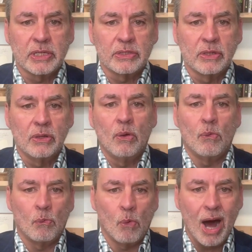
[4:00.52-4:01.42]
is,
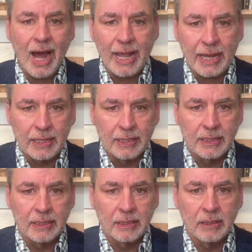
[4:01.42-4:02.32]
why?
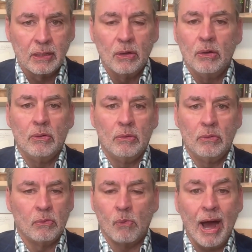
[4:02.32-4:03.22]

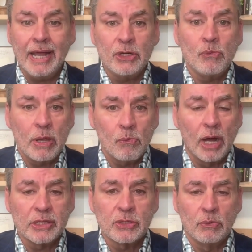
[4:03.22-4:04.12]
Why do we
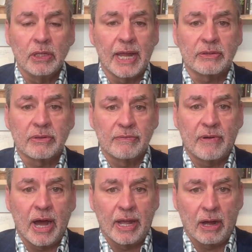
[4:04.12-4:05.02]
want to
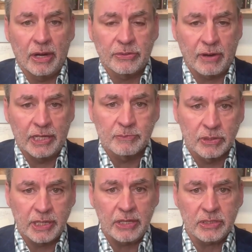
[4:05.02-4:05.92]
electrify our
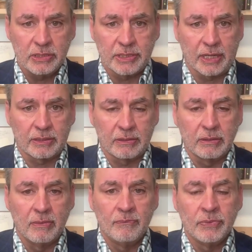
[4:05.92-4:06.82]
transportation sector?
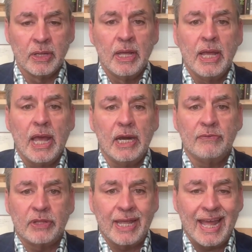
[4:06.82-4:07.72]
And
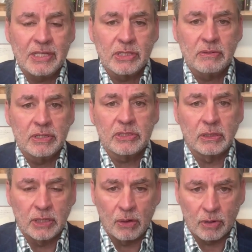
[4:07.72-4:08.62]
if the answer is
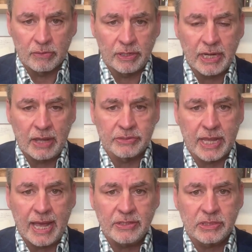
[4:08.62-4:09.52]
to lower greenhouse
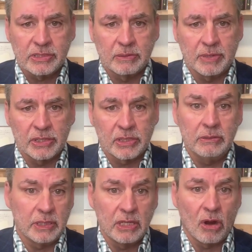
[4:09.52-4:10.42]
gases
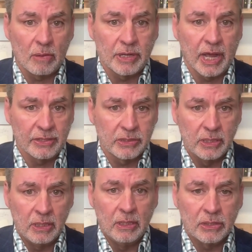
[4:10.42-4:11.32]
emission, decarbonize
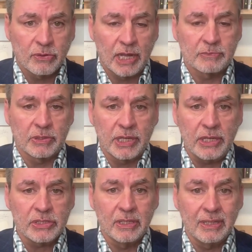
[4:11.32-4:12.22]

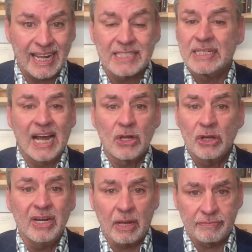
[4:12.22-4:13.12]
transportation, it's not
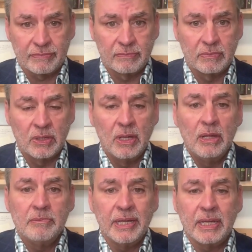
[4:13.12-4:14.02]
good enough.
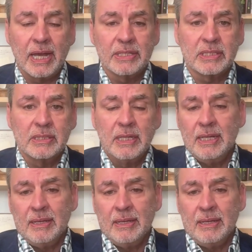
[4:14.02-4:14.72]
Because